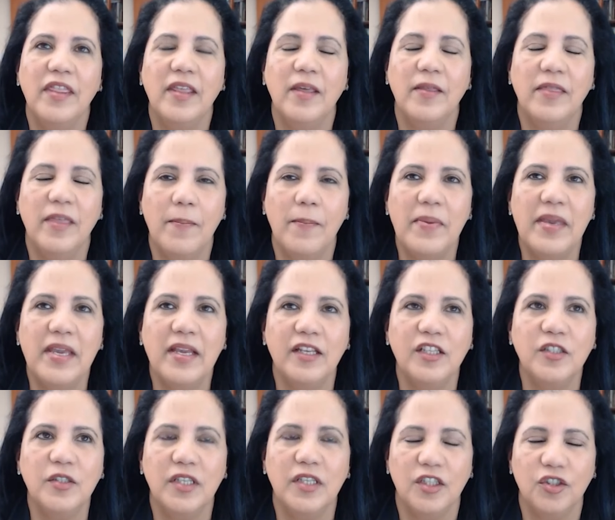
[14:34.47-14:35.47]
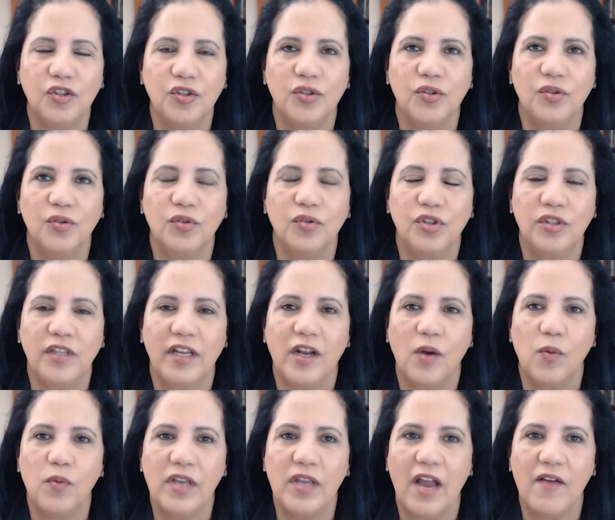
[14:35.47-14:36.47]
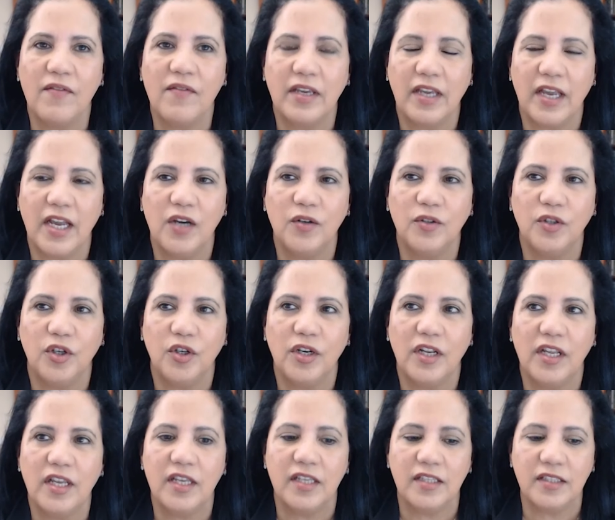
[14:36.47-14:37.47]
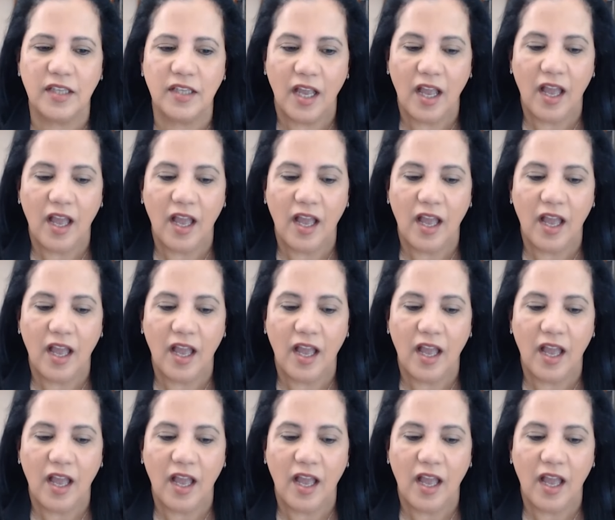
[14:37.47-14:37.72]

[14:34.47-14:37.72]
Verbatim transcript: the biggest issues that uh, we have encountered is